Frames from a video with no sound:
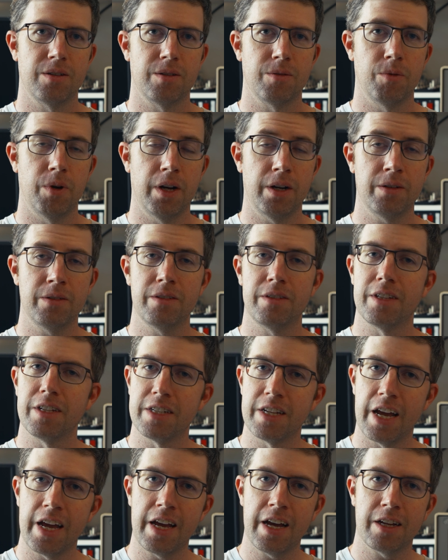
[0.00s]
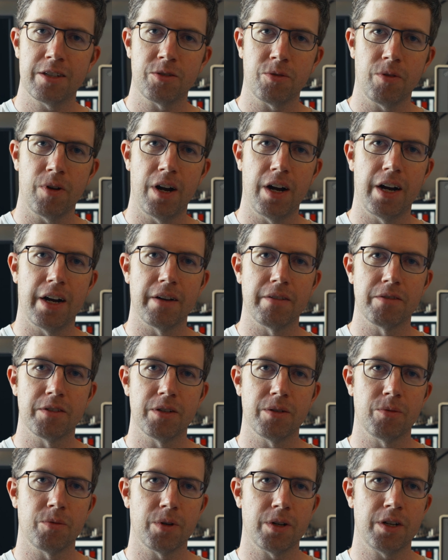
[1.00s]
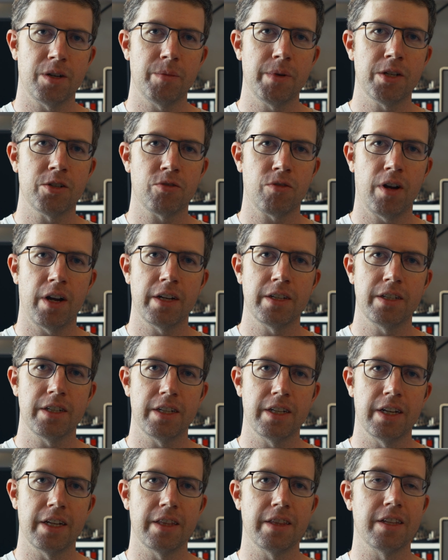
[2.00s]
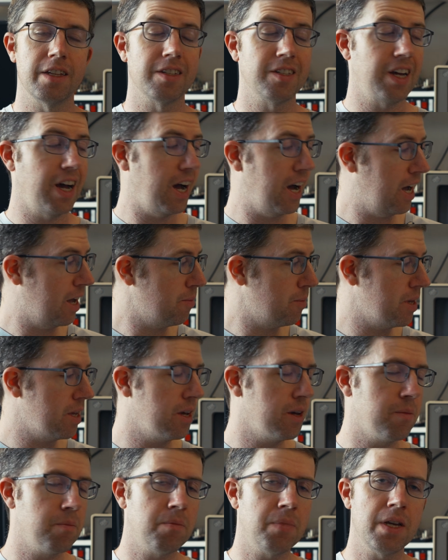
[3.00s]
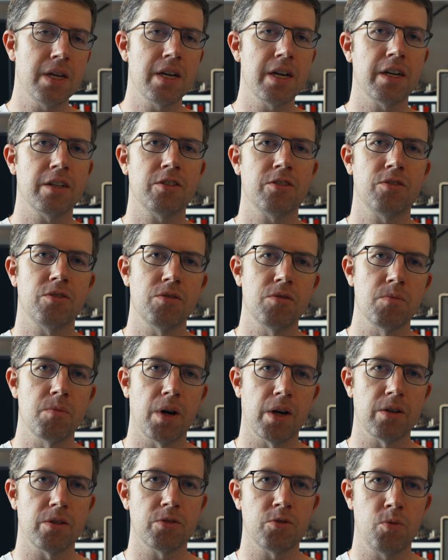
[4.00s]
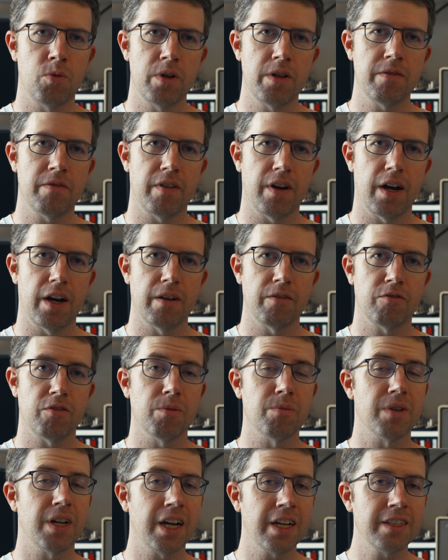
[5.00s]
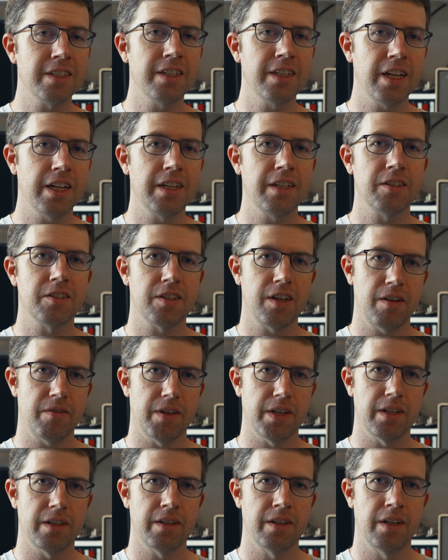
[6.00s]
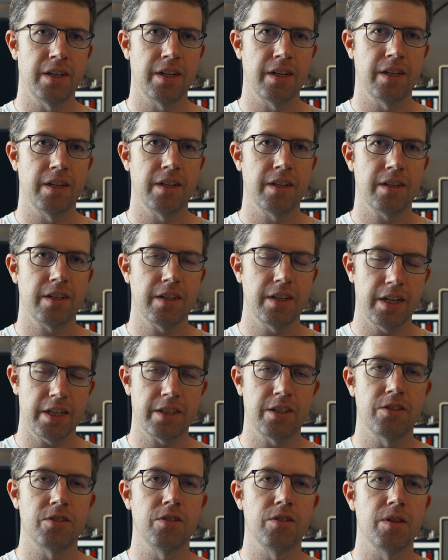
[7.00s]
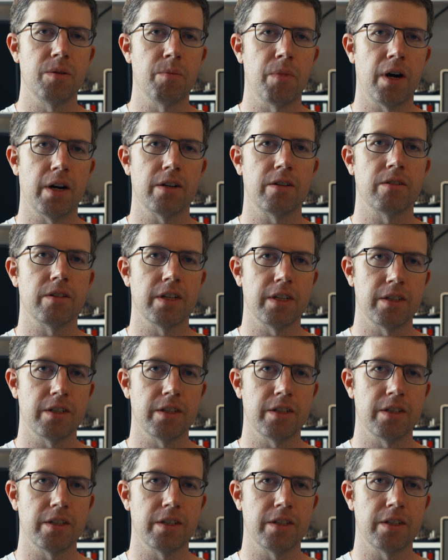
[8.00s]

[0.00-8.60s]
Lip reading: Well, the day has arrived. We're going to be trying to get this IBM PS2 Model 25 from 1987 connected to the modern